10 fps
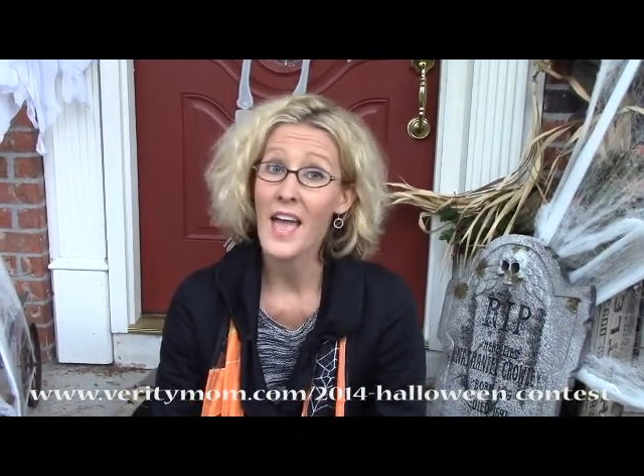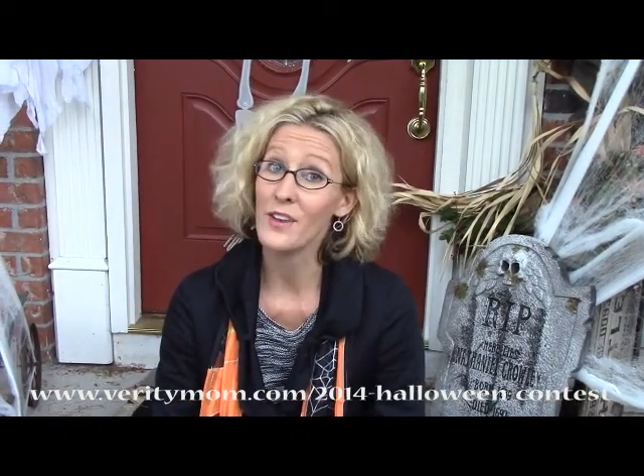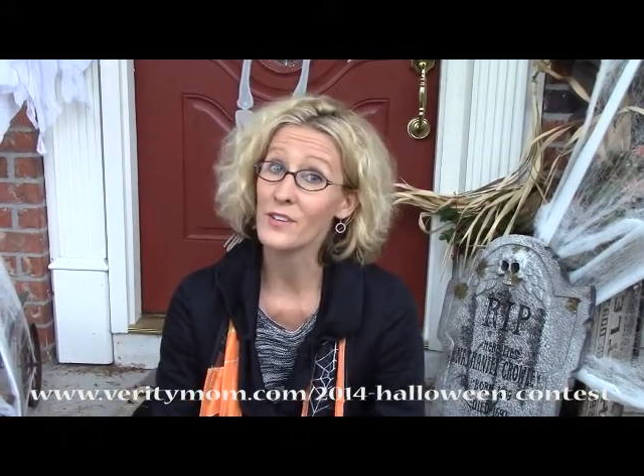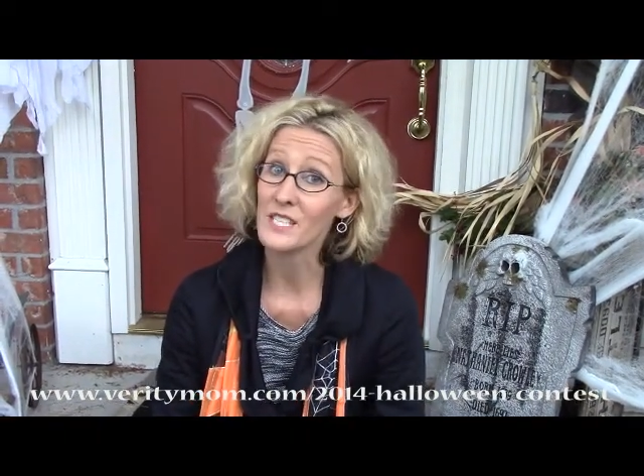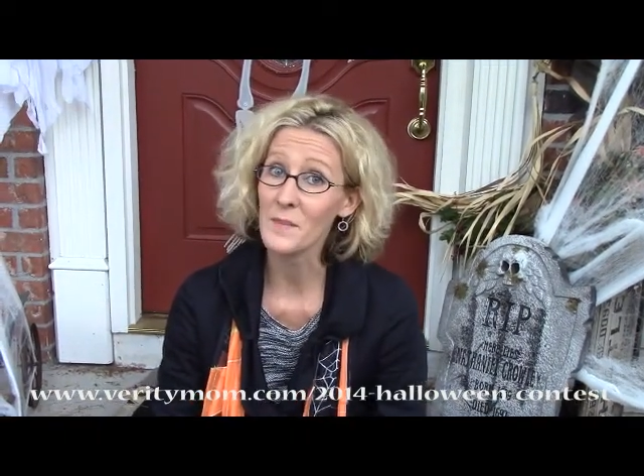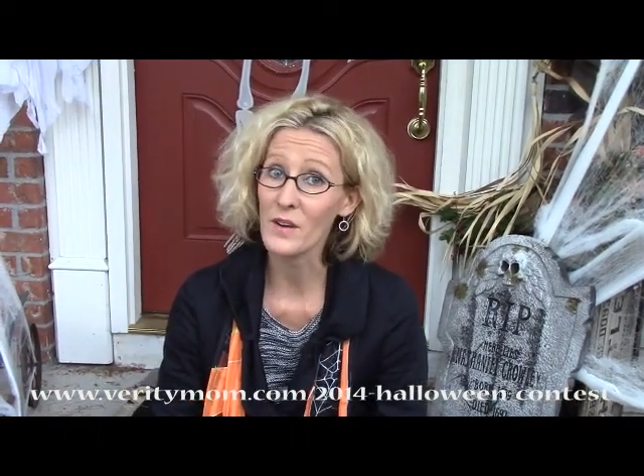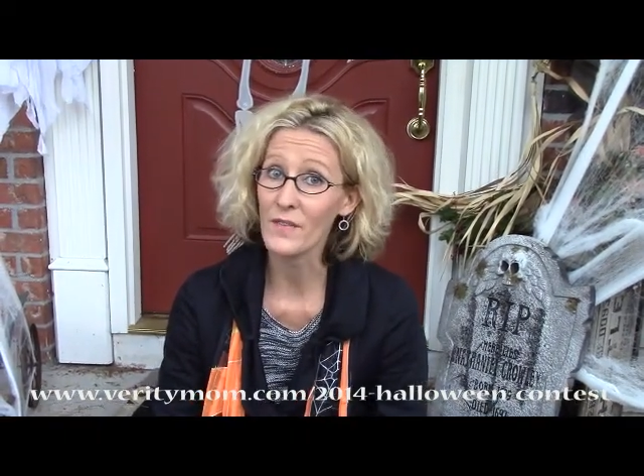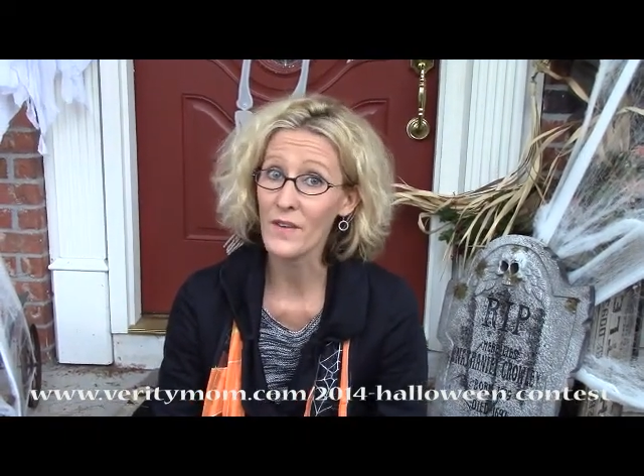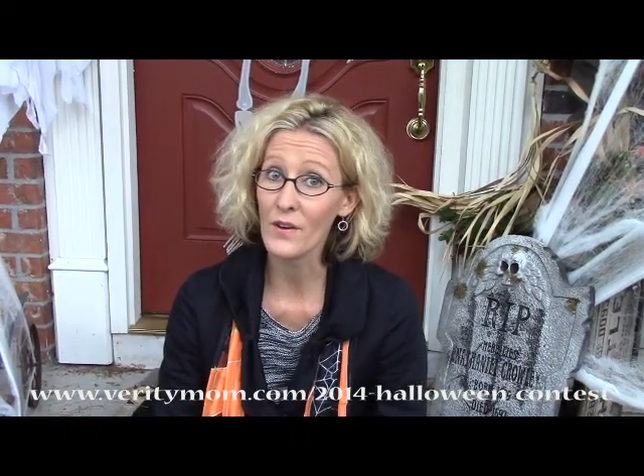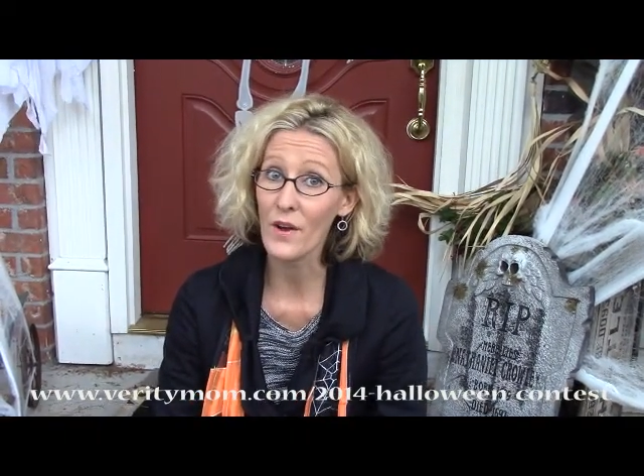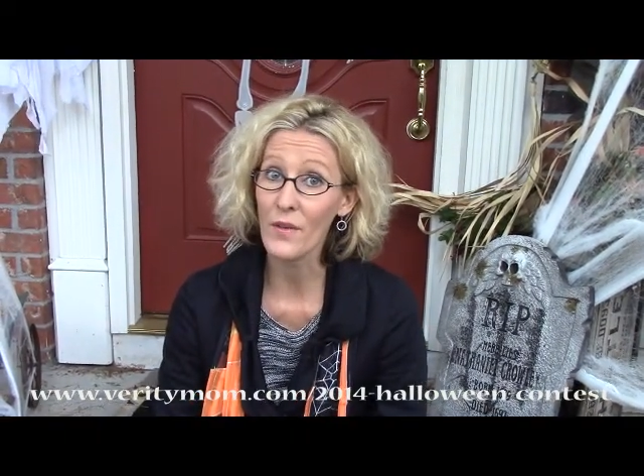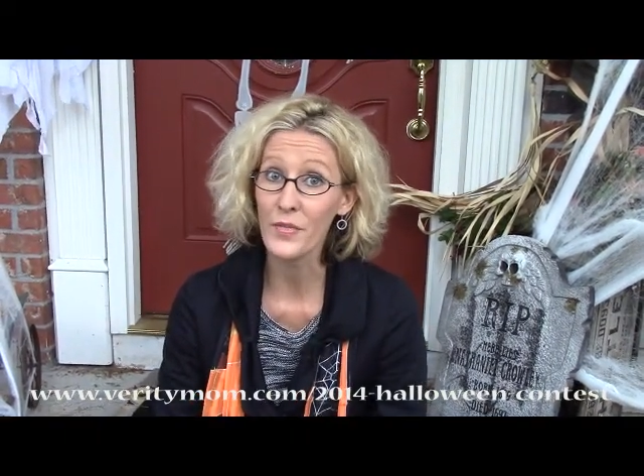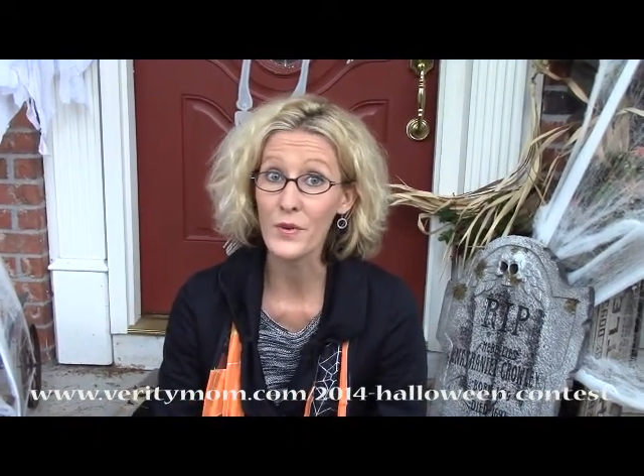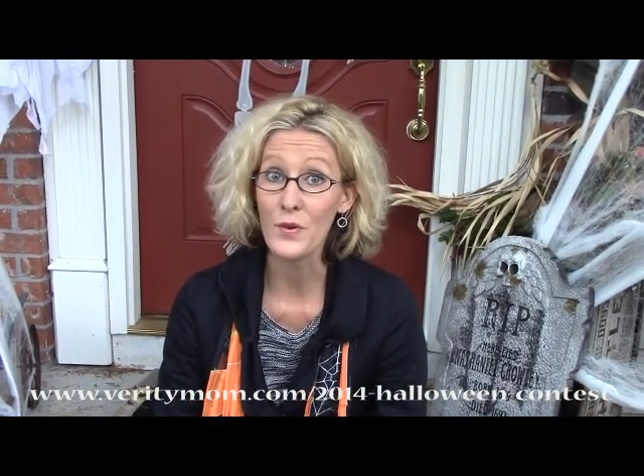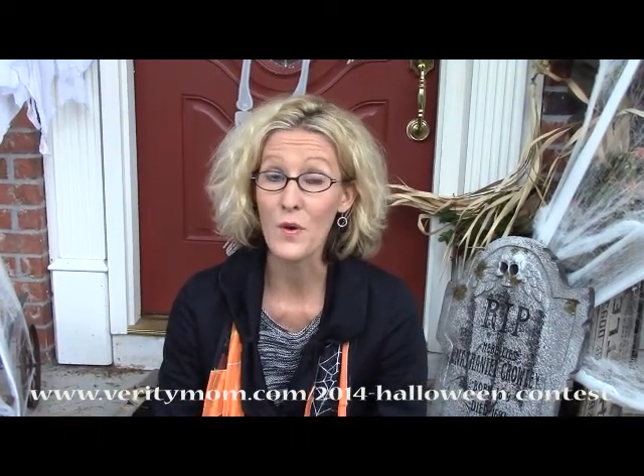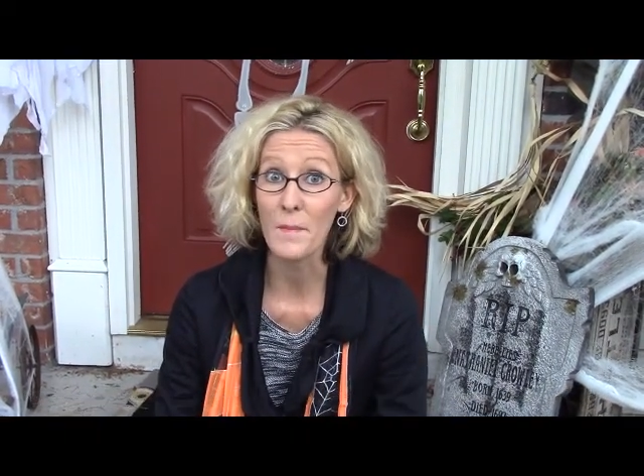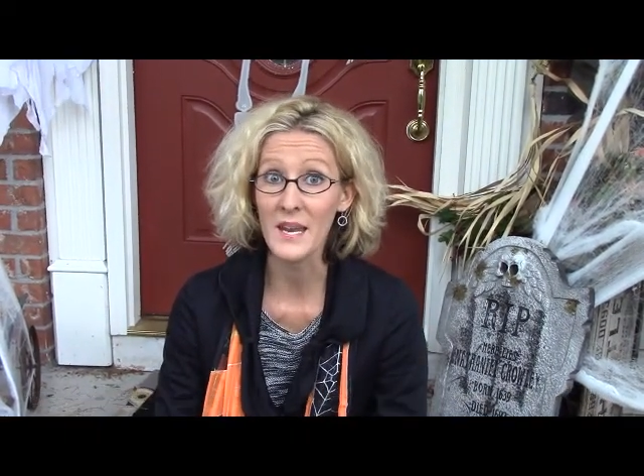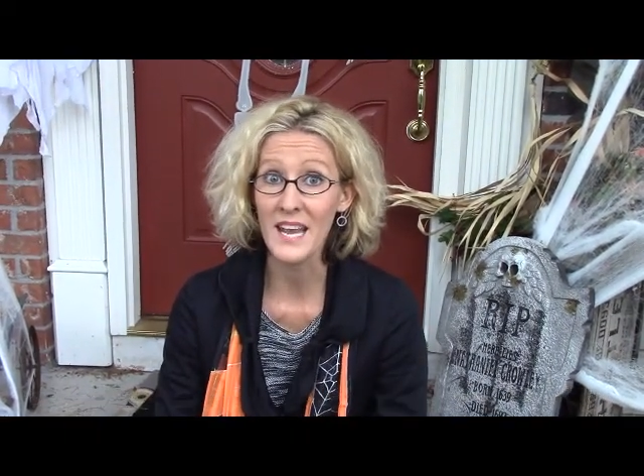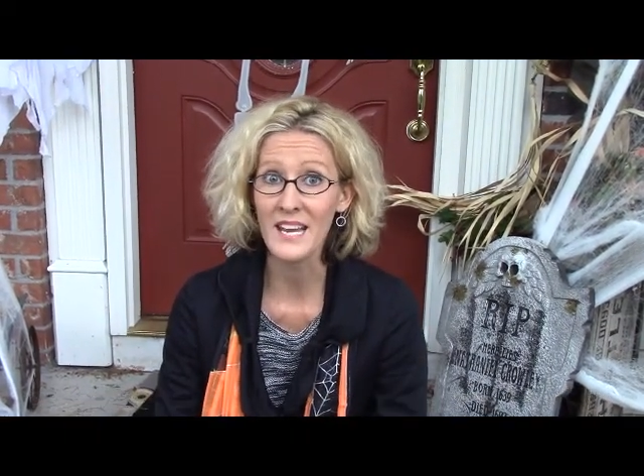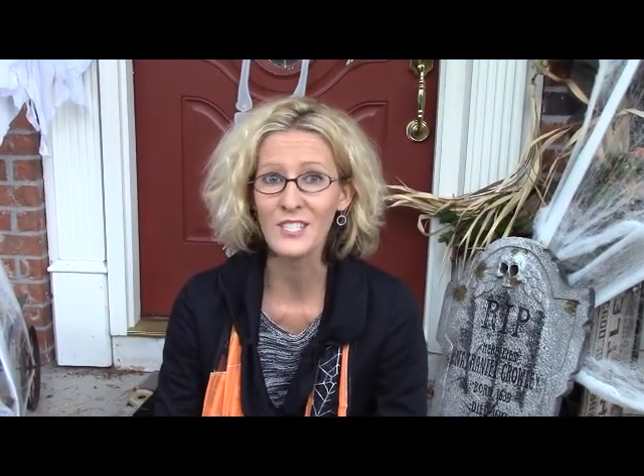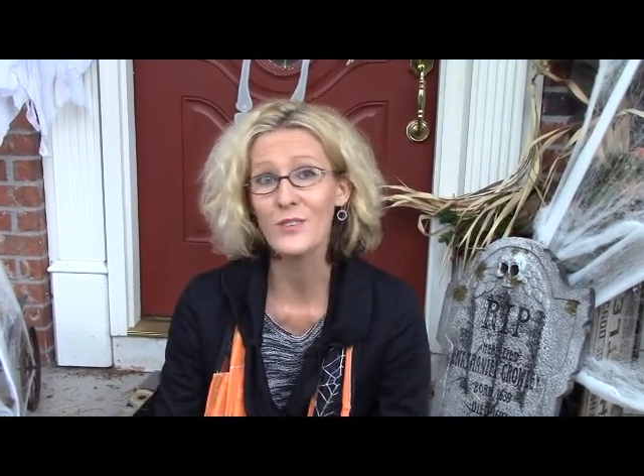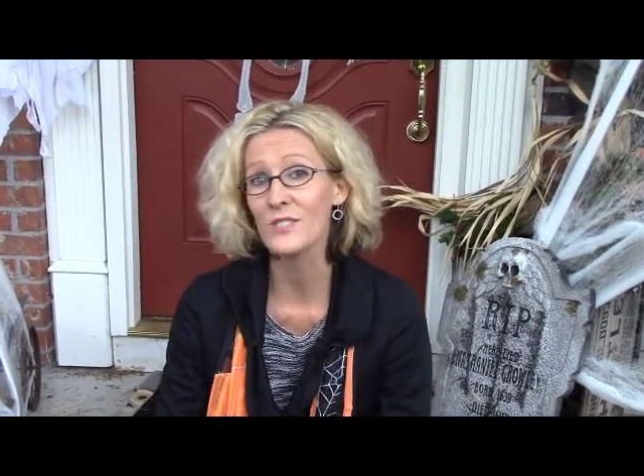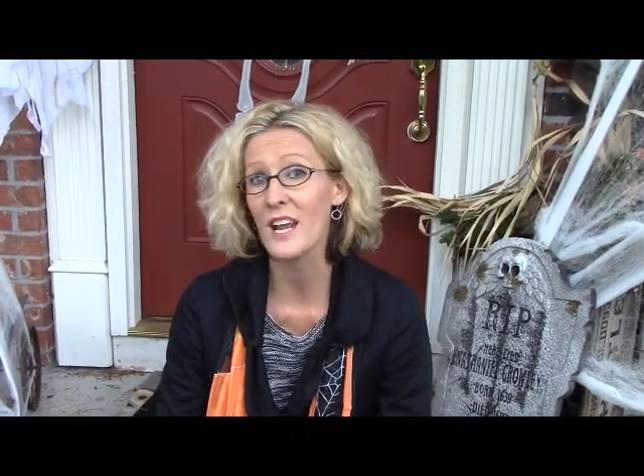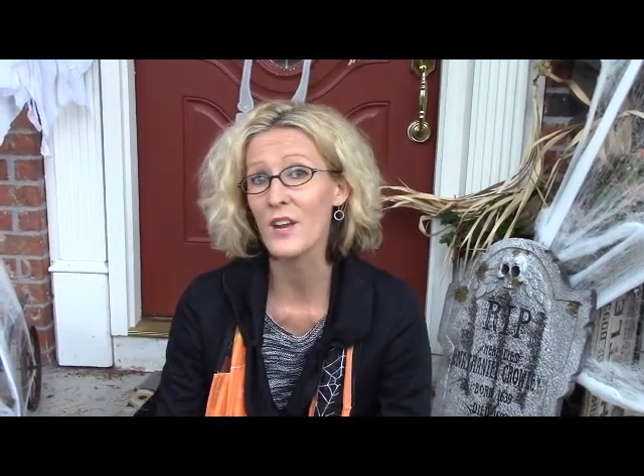And you can submit your photo through midnight Tuesday,